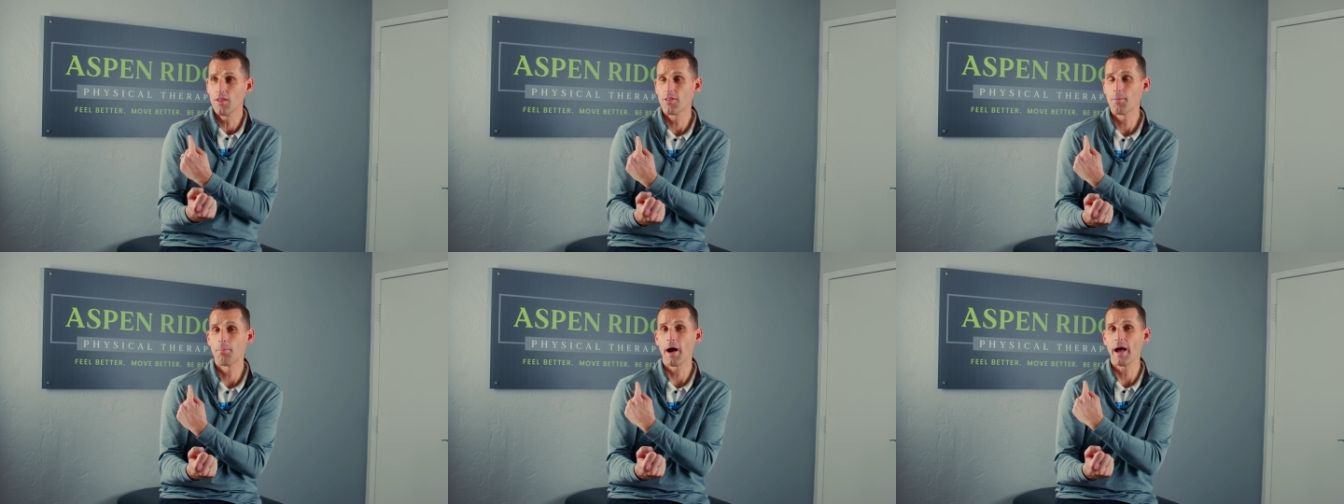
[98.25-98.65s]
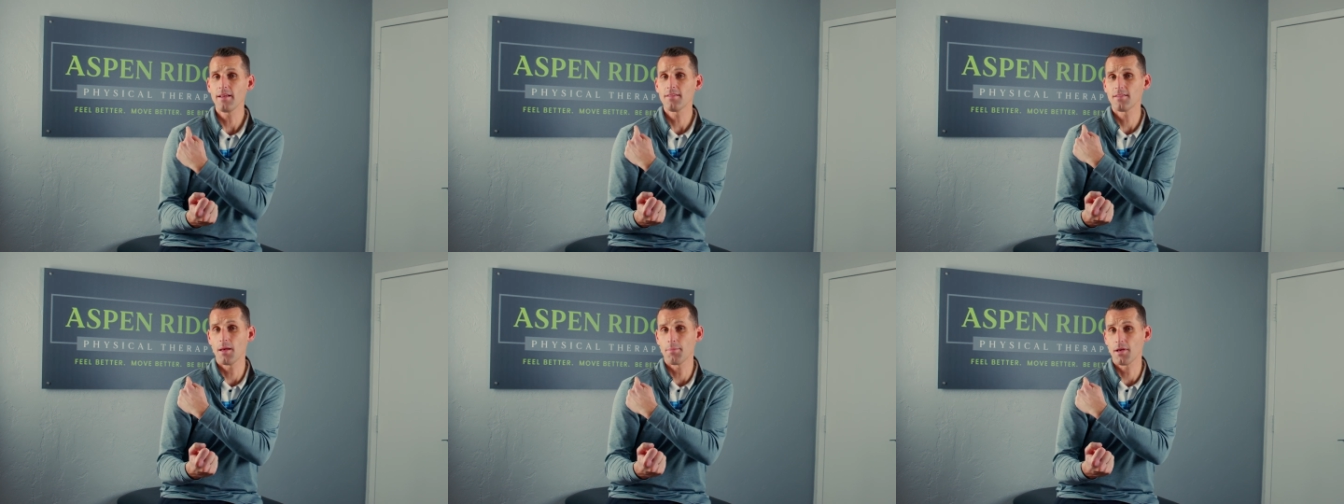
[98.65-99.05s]
the
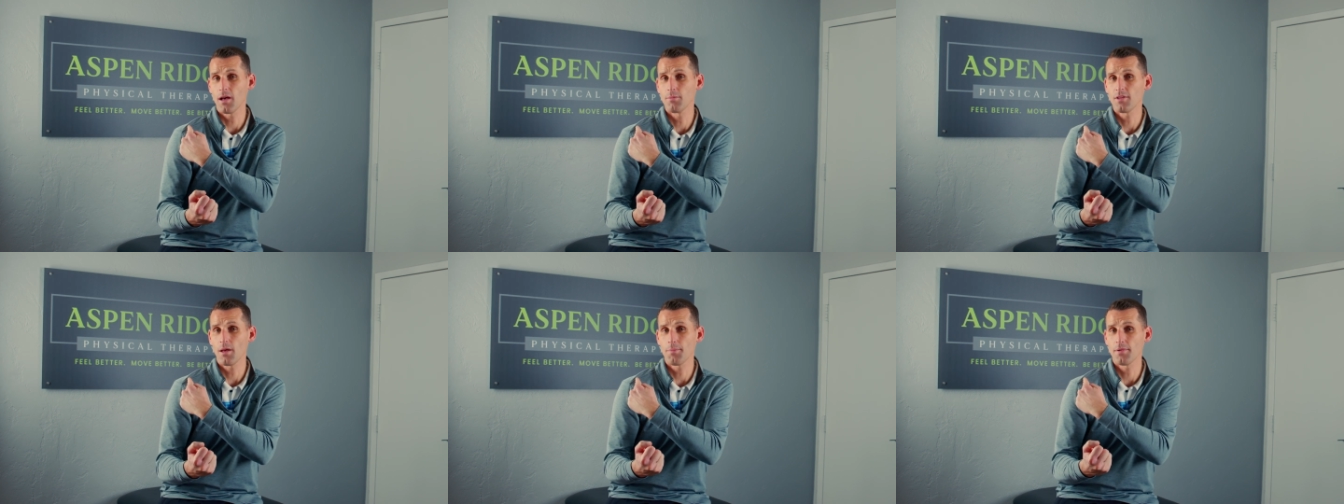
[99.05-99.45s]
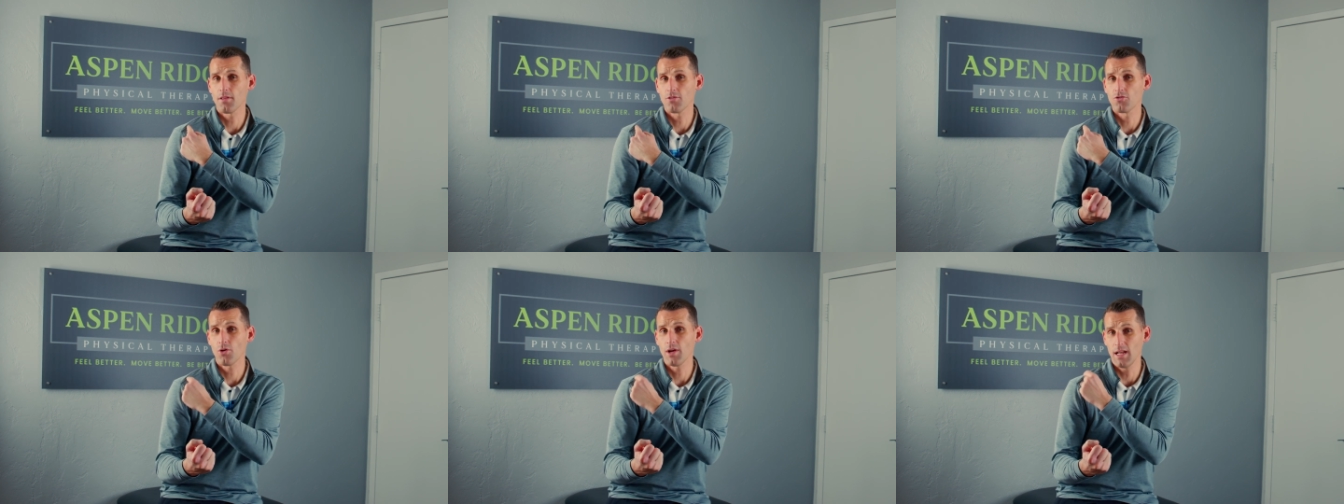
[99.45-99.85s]
bicep comes up into
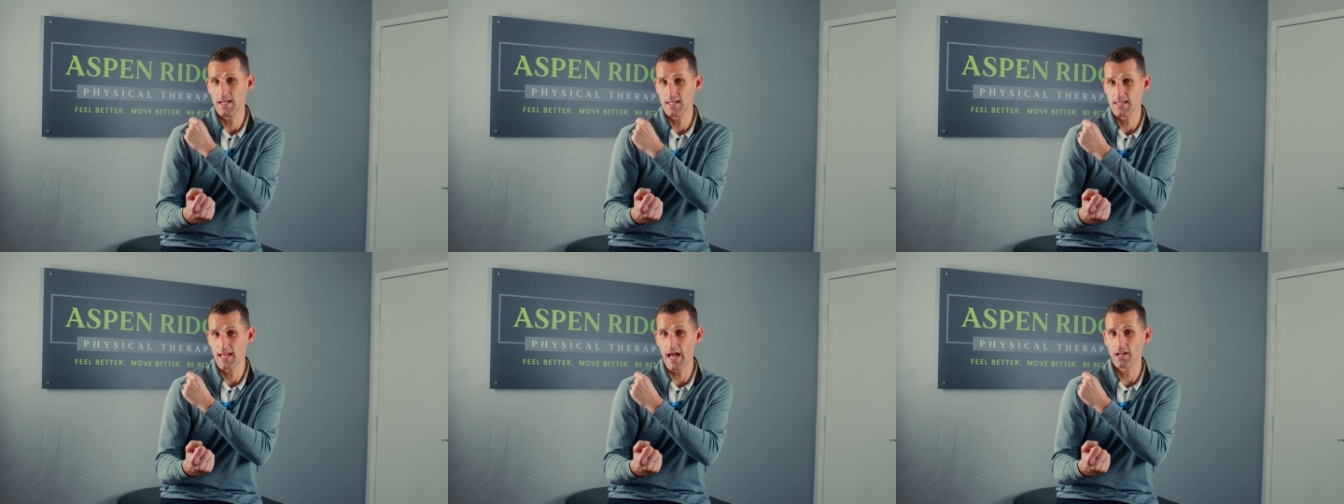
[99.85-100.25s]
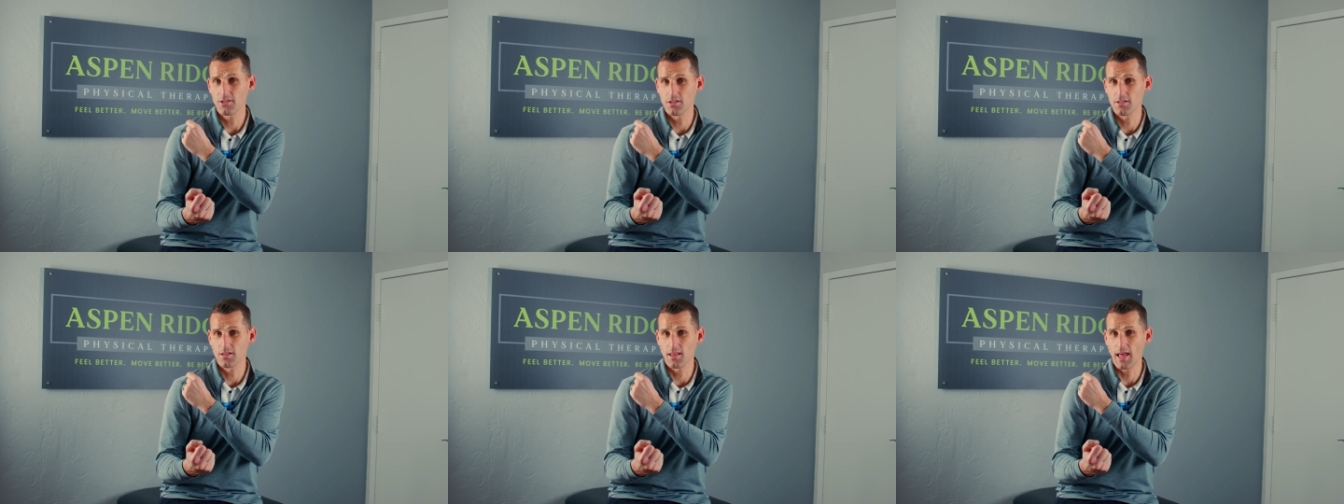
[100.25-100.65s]
the joint and
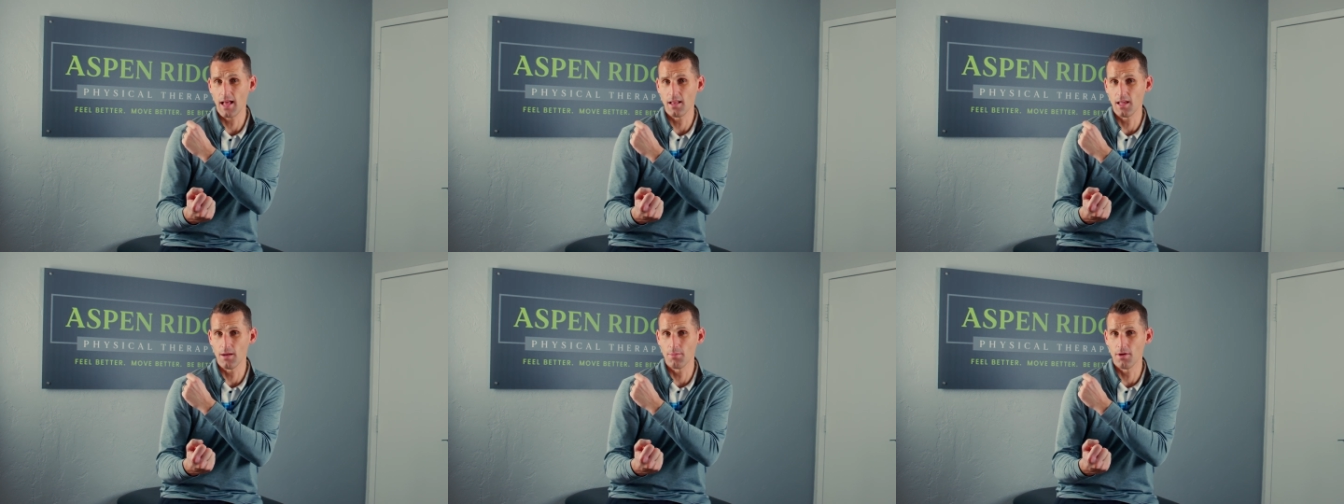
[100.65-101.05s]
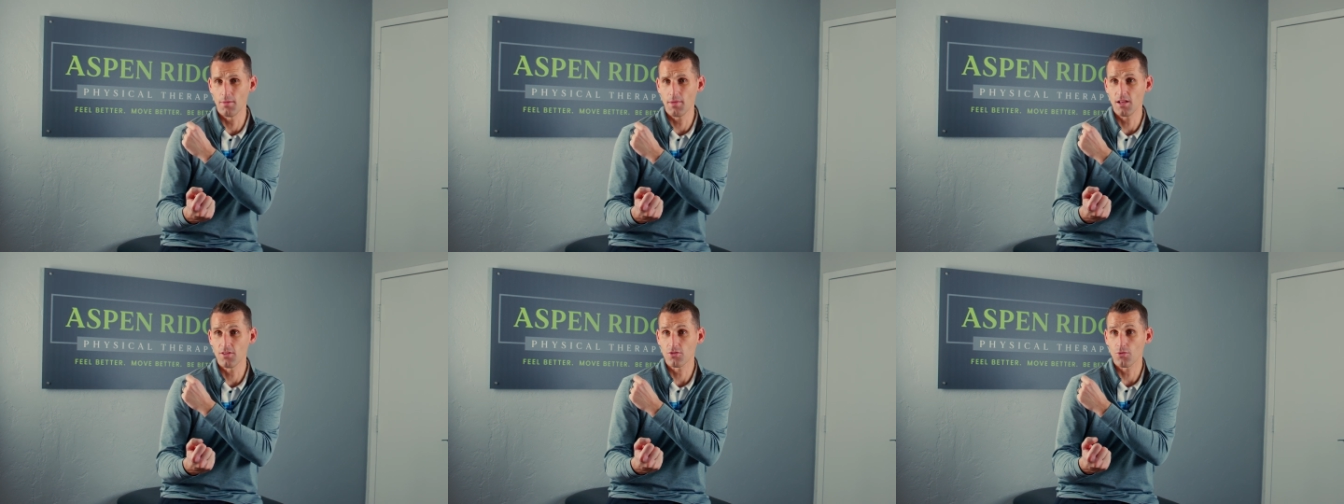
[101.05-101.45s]
attaches to that
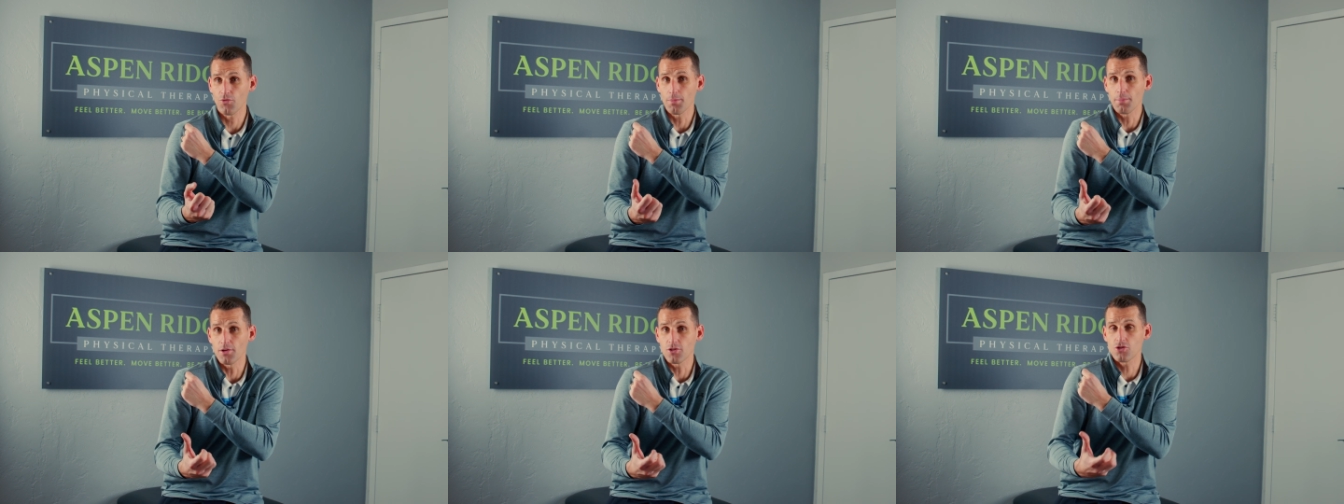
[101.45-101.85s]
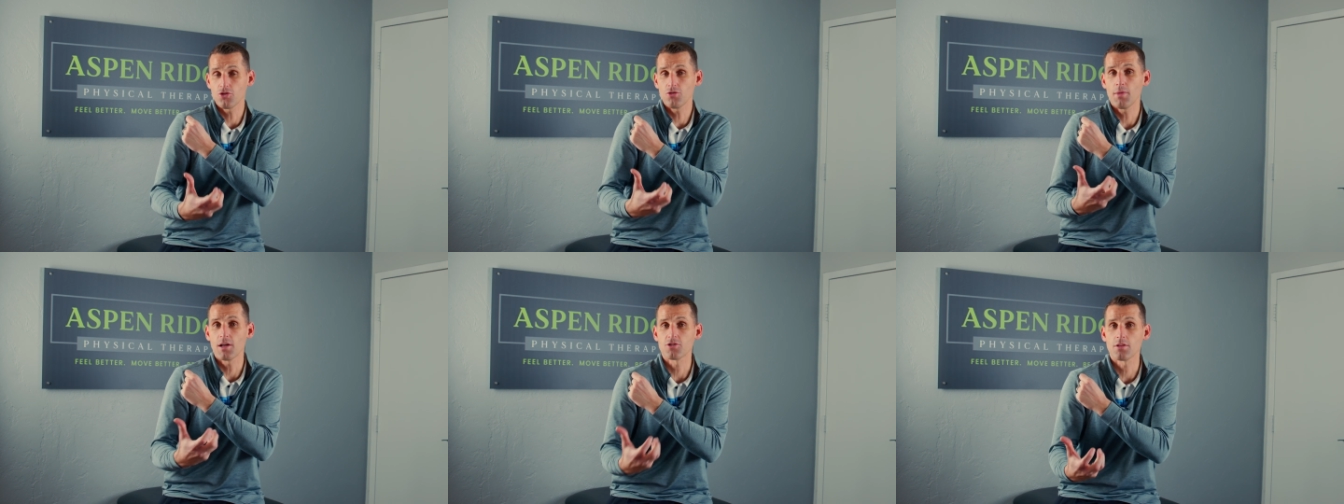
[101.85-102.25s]
labrum, and so if we put
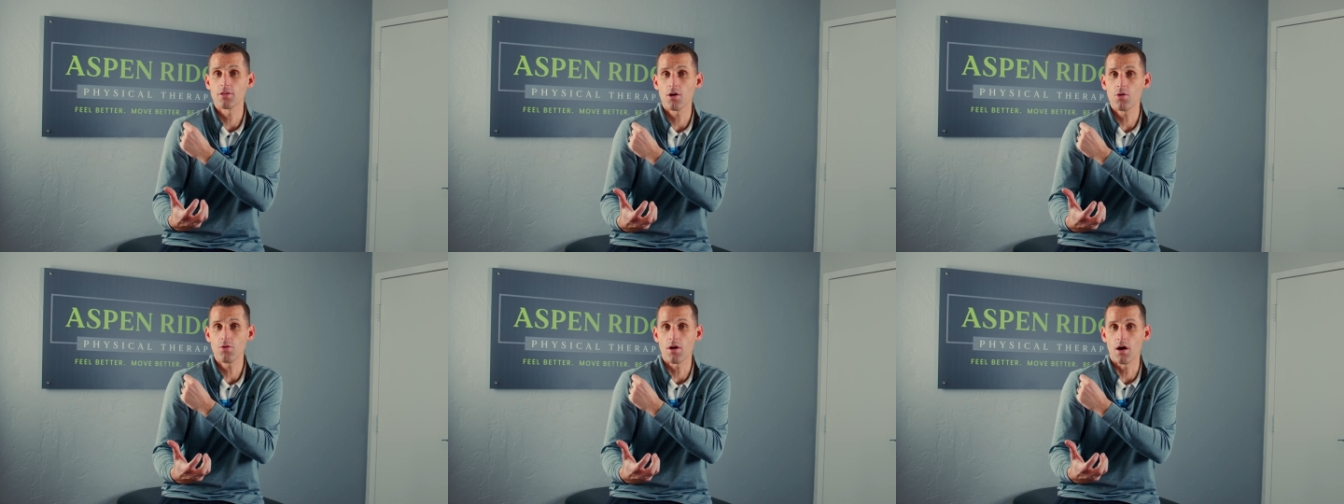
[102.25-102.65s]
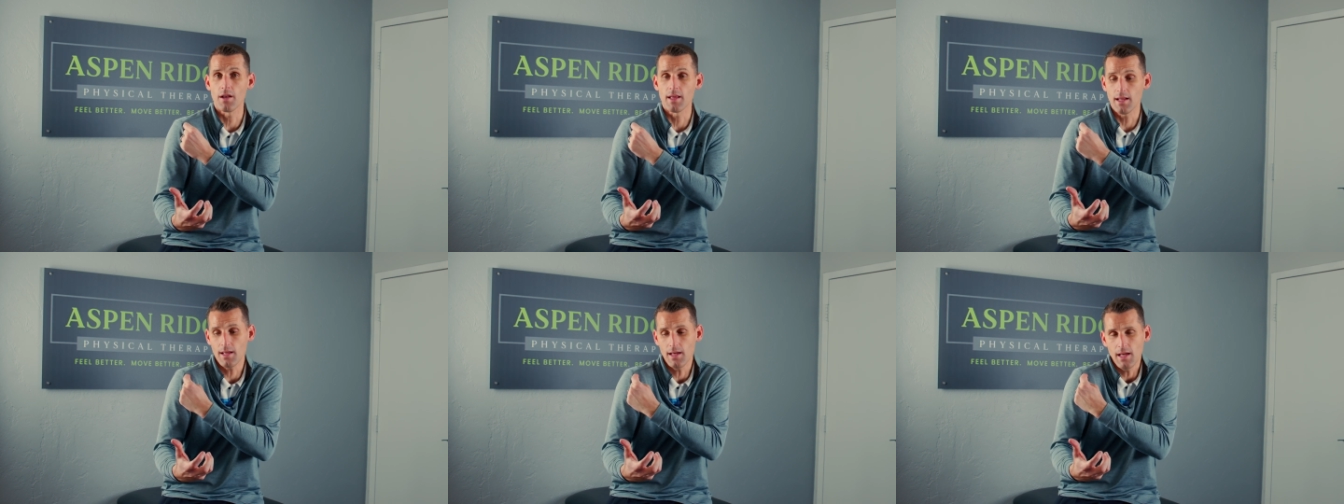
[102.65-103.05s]
too much load on
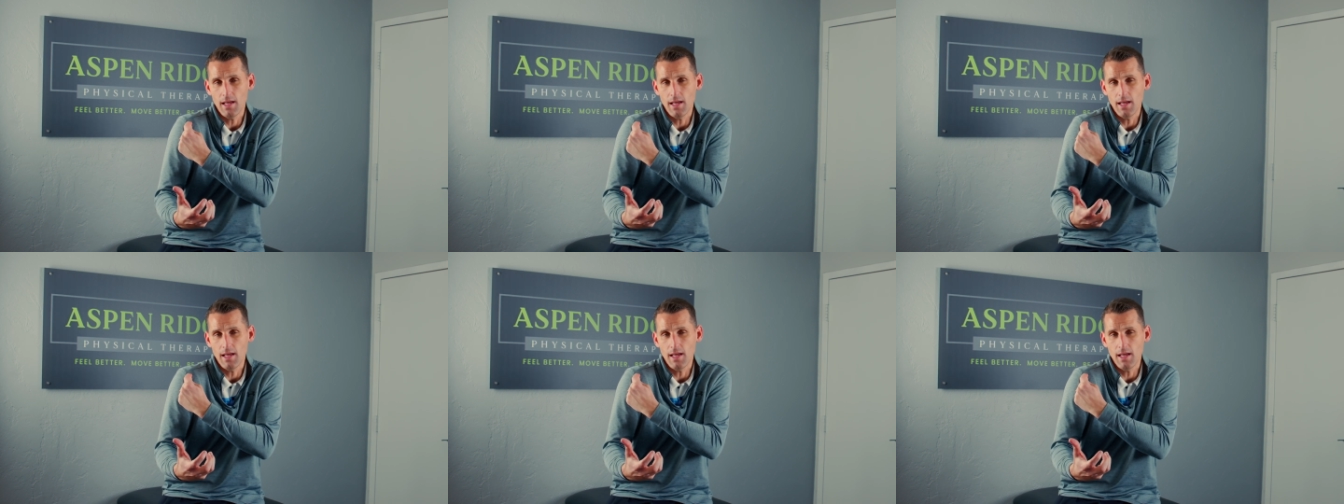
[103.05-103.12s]
it,